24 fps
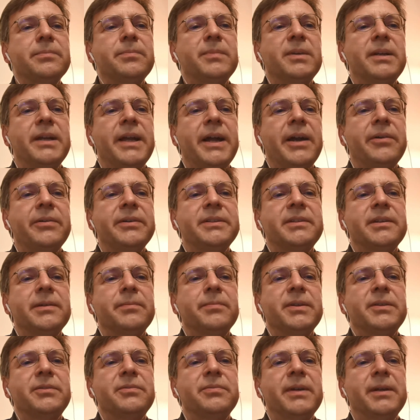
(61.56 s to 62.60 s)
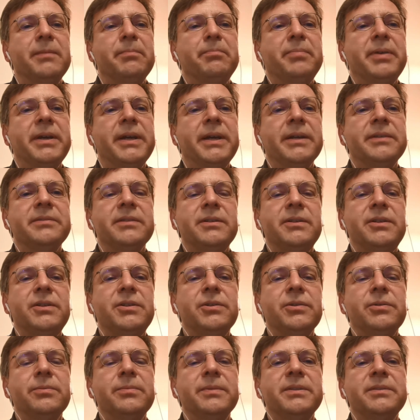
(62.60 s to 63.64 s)
similarity between pigs and
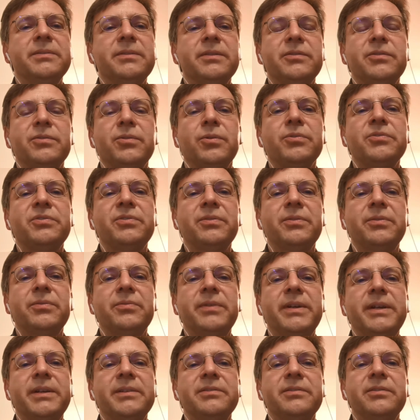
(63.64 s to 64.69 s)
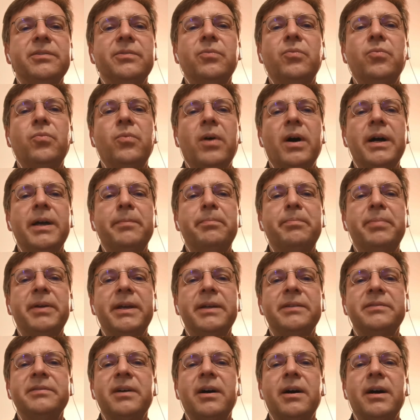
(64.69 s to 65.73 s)
humans is also the reason why
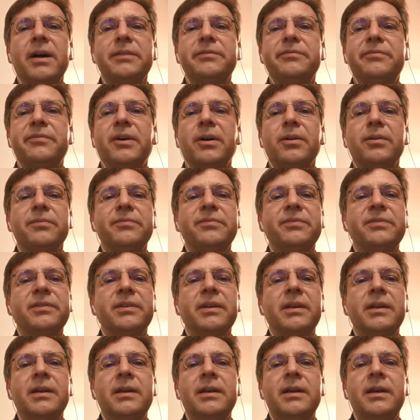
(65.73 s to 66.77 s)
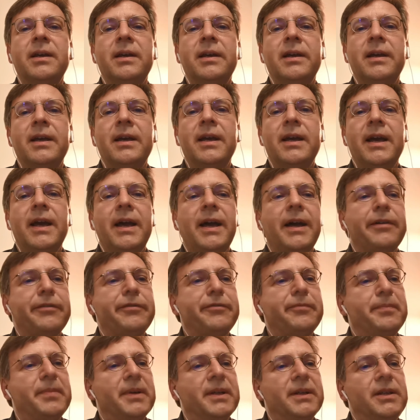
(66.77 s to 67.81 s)
pigs' heart valves
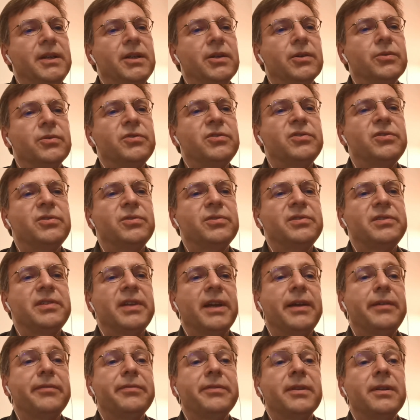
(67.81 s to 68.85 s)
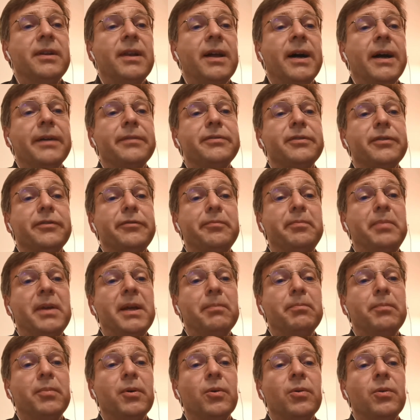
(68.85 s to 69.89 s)
have been used to save the lives of
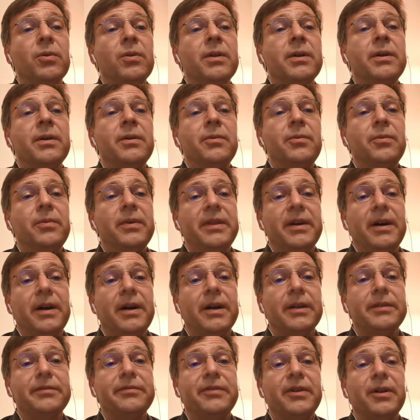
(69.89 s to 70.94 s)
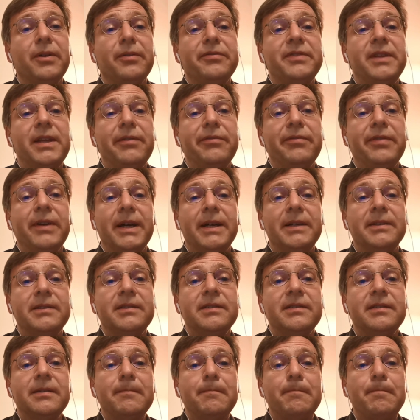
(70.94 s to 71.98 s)
people with heart valve
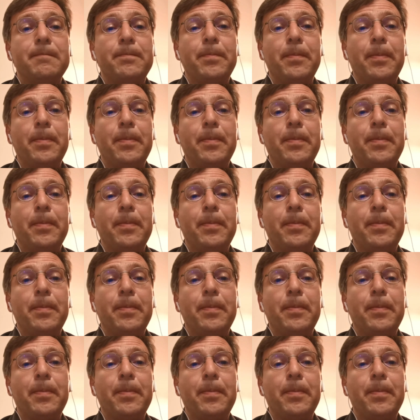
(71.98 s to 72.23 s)
defects.